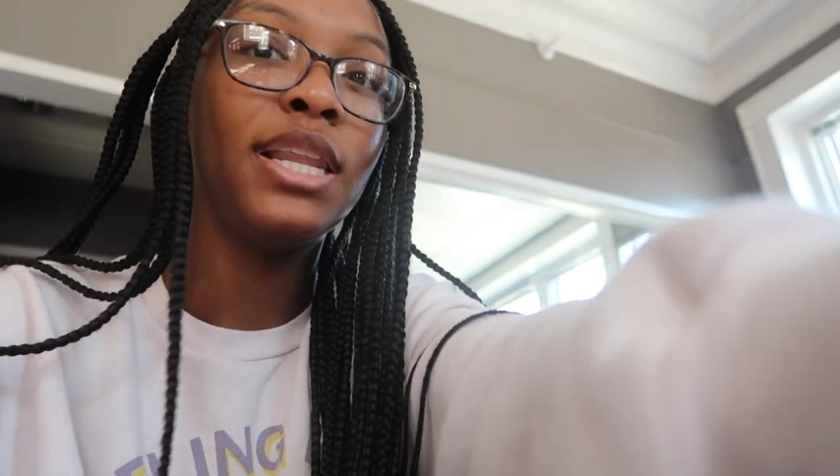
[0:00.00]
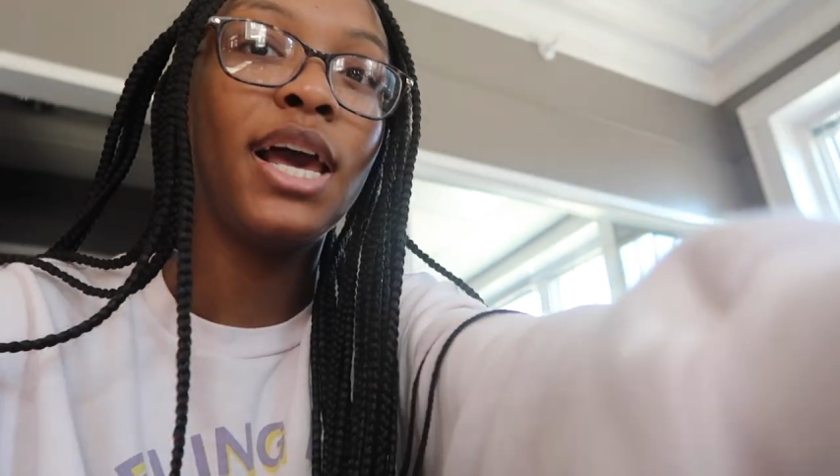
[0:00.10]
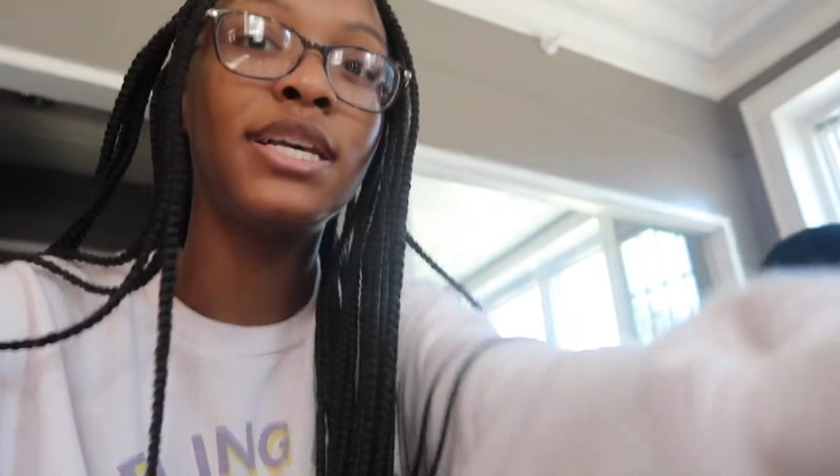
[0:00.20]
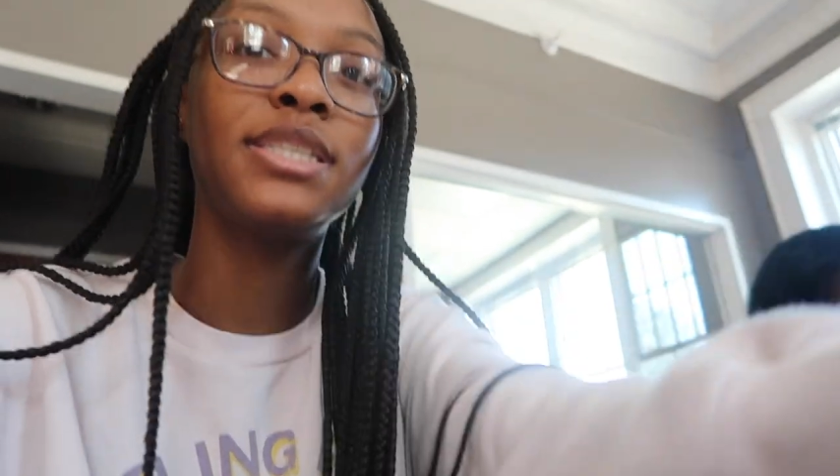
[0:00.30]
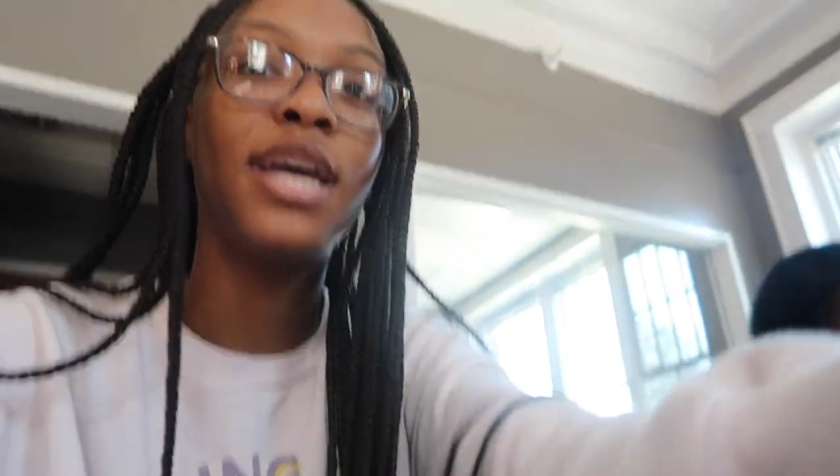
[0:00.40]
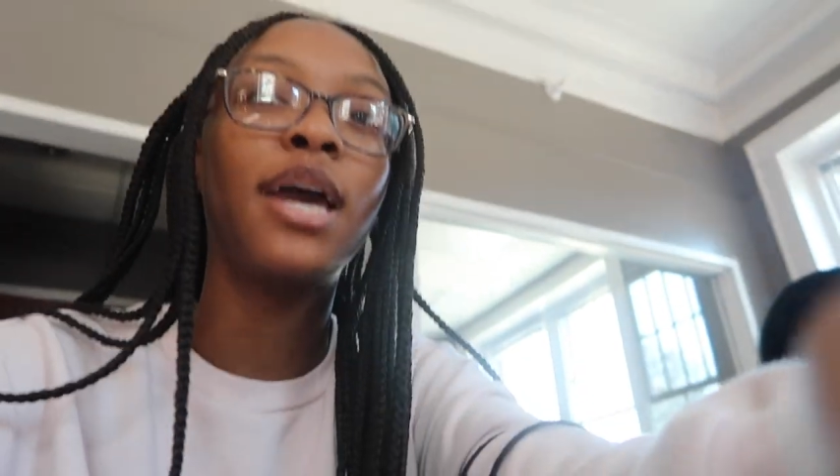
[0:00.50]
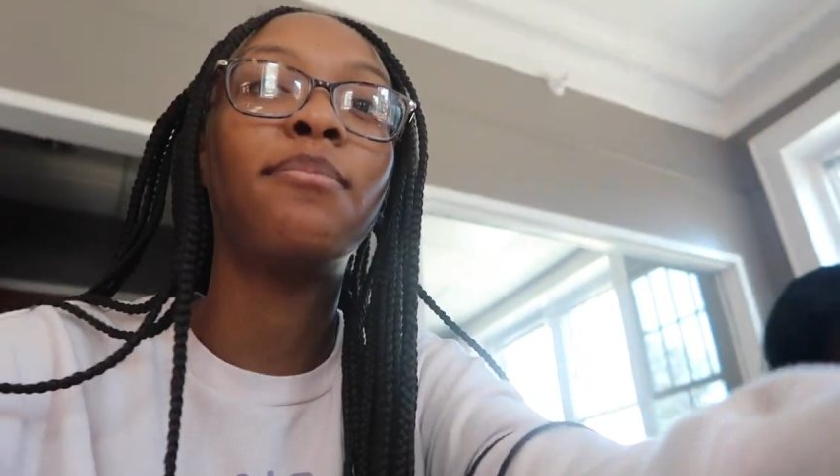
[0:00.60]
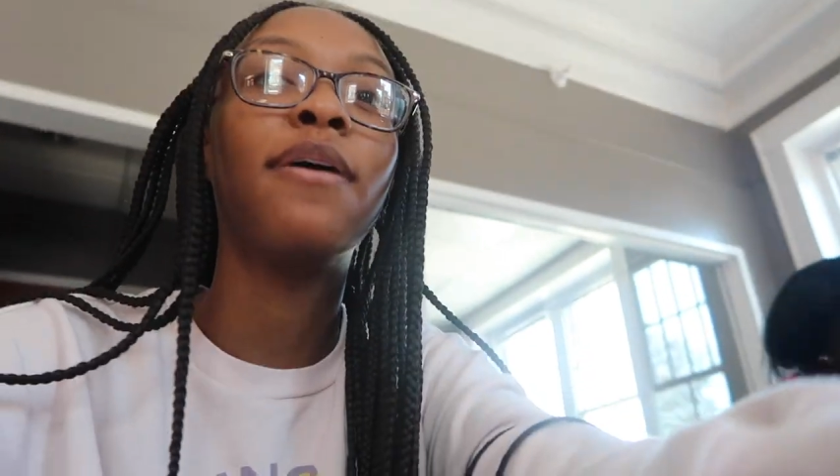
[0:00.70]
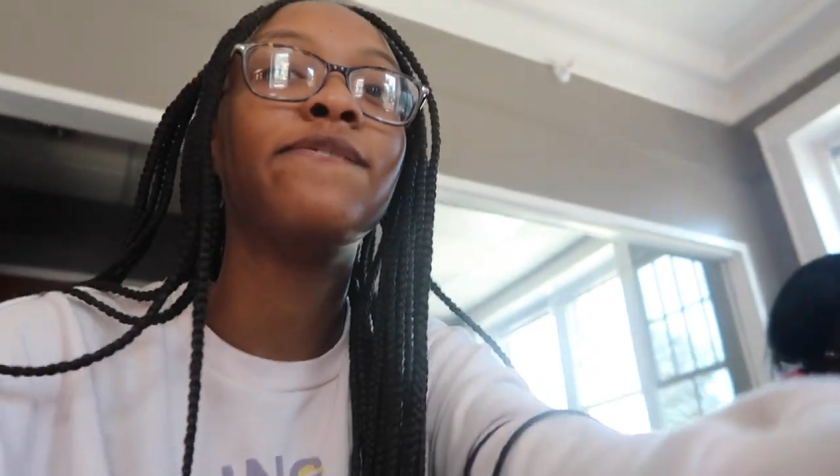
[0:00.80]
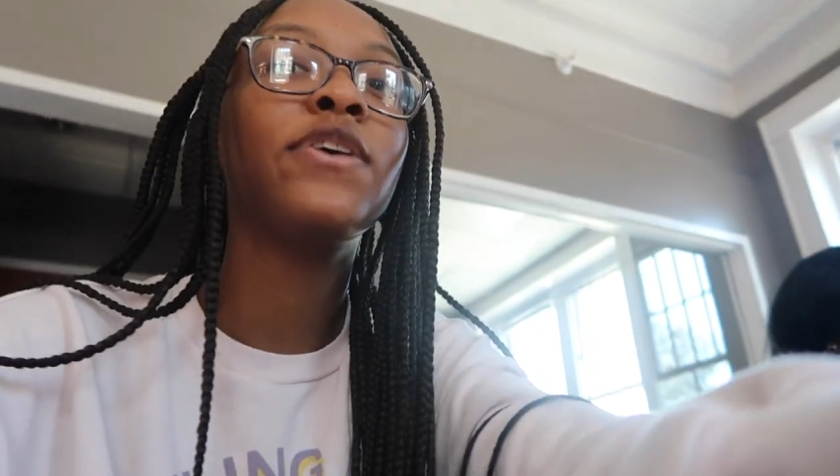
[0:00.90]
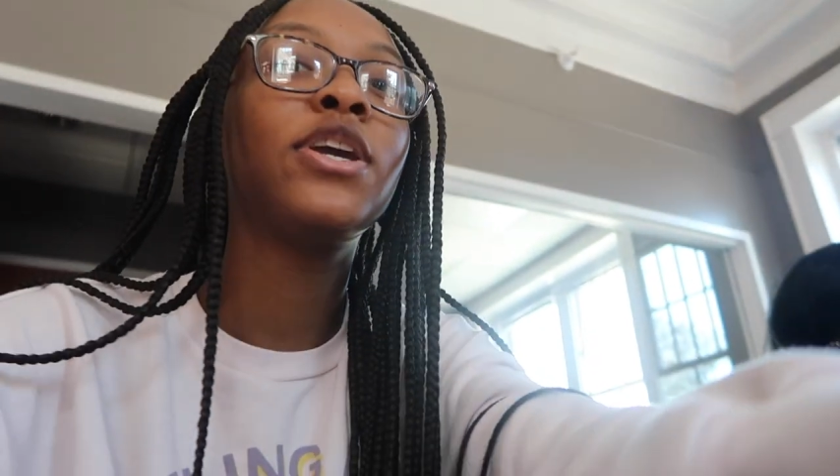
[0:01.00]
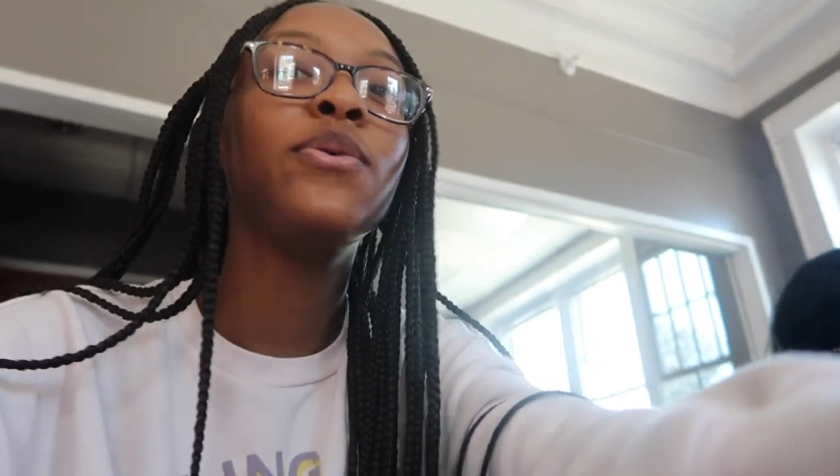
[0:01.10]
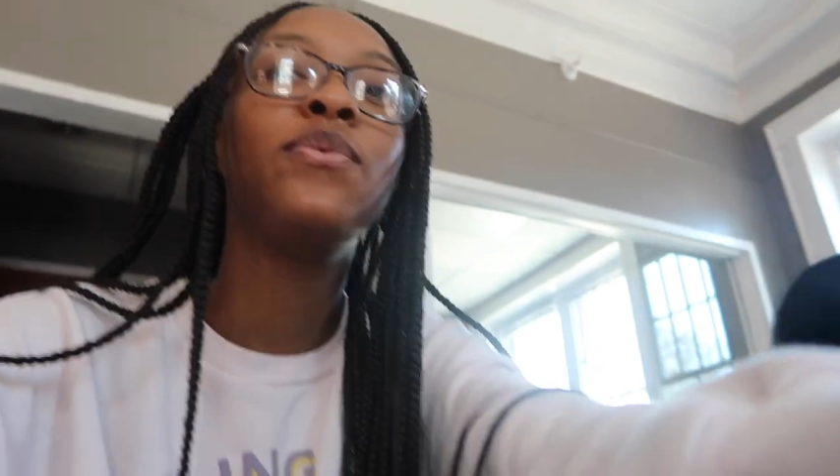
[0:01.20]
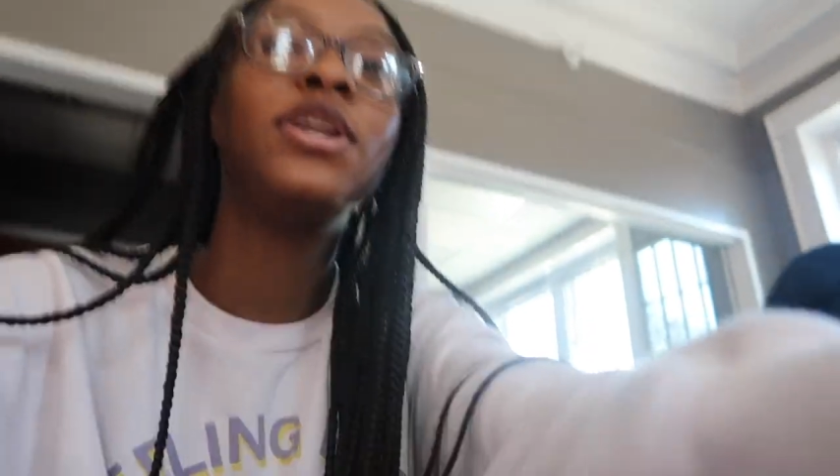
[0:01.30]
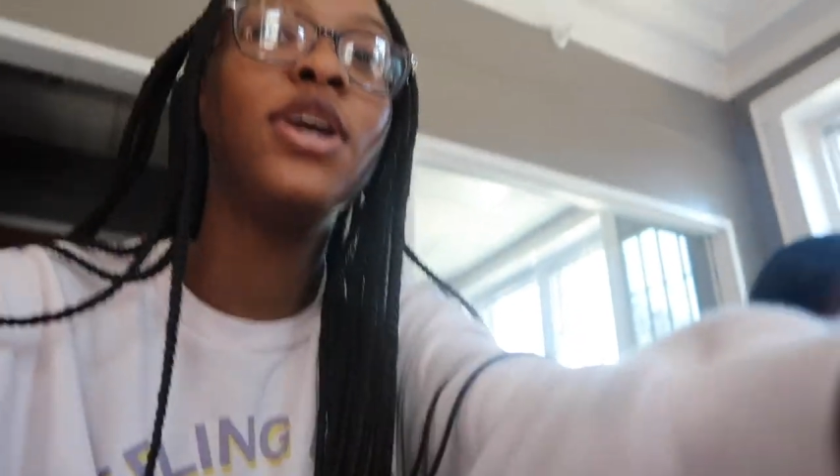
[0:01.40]
last night. My
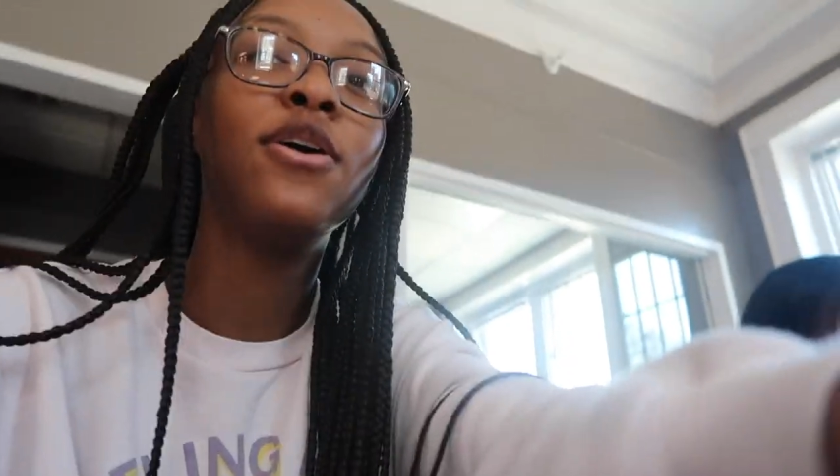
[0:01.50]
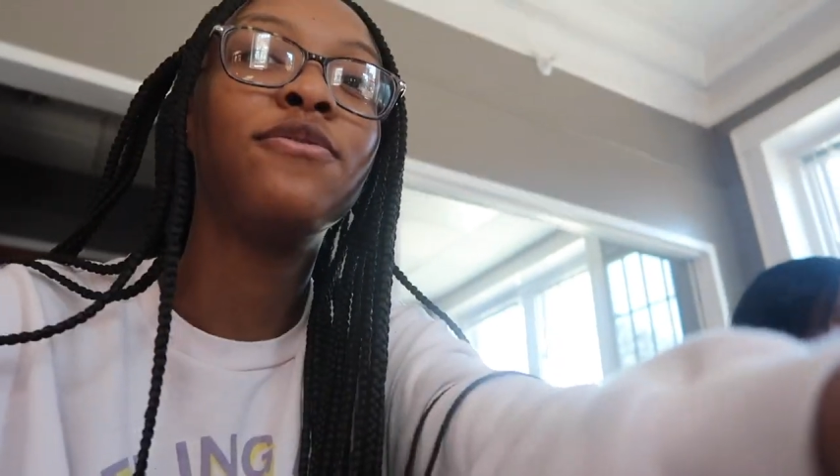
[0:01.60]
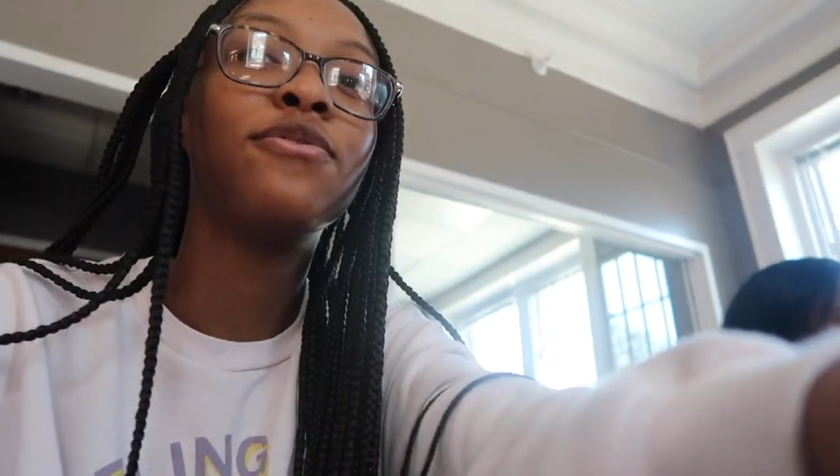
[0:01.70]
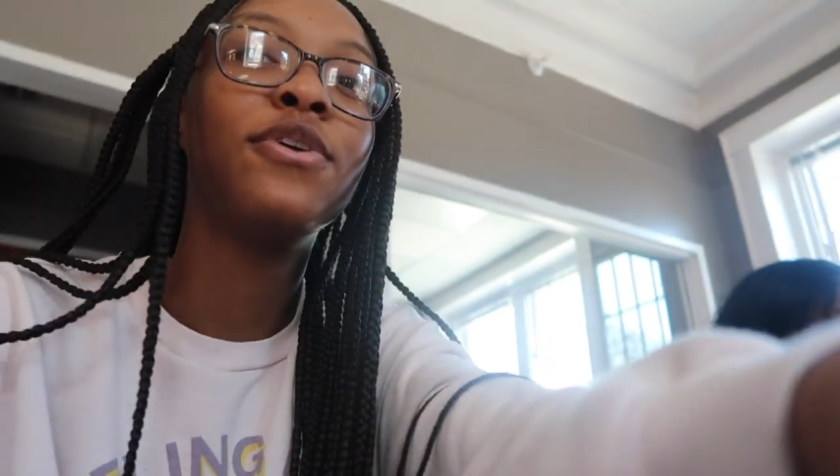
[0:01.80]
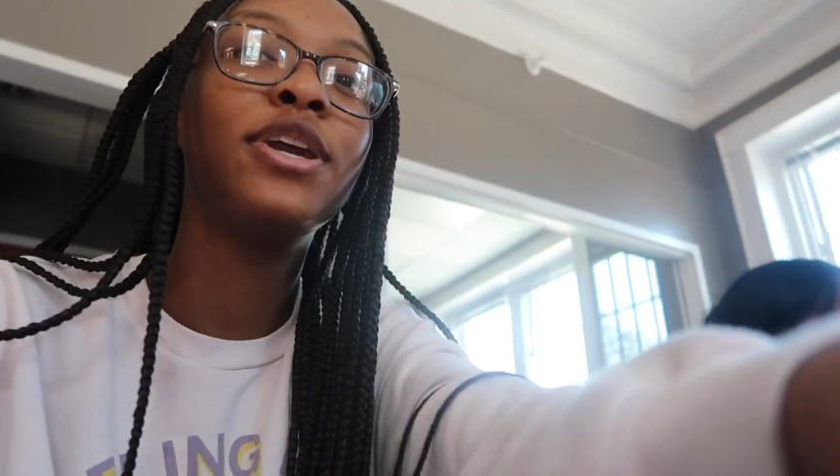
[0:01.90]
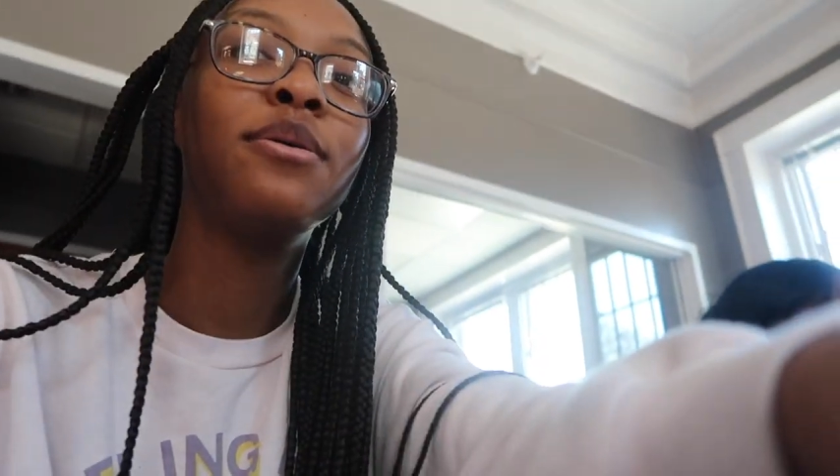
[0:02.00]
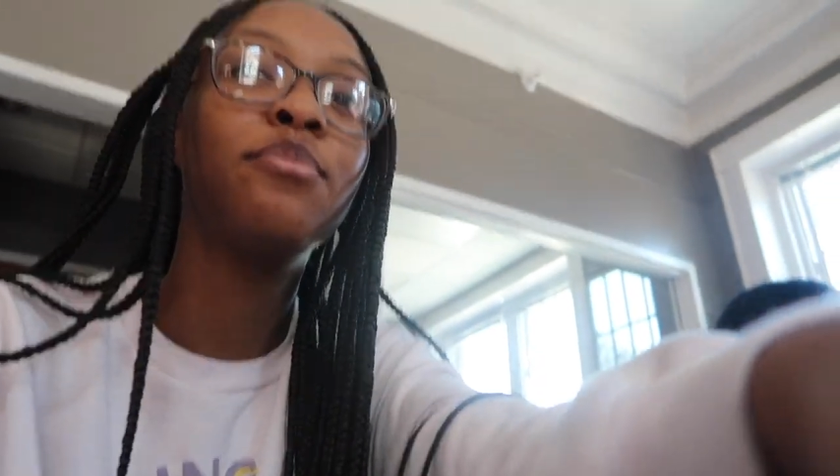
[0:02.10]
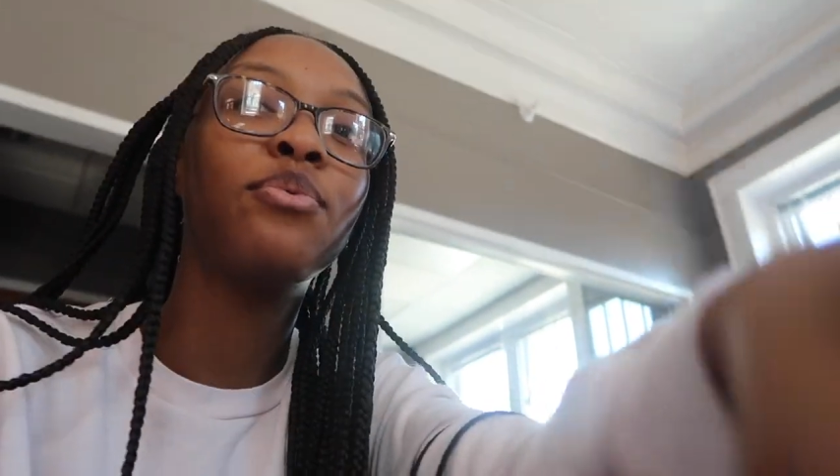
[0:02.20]
freaking window freaking